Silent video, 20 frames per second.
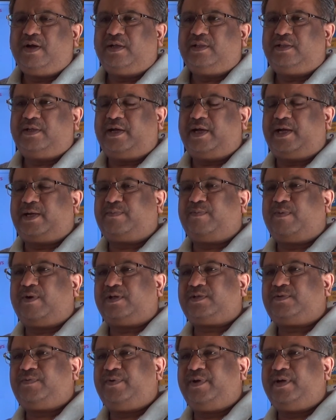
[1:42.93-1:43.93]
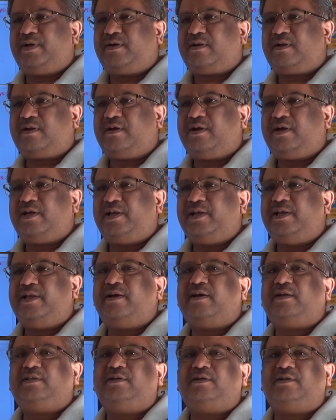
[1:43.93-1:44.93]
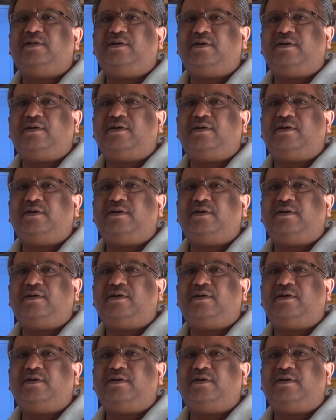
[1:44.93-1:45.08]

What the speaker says: The atmosphere near the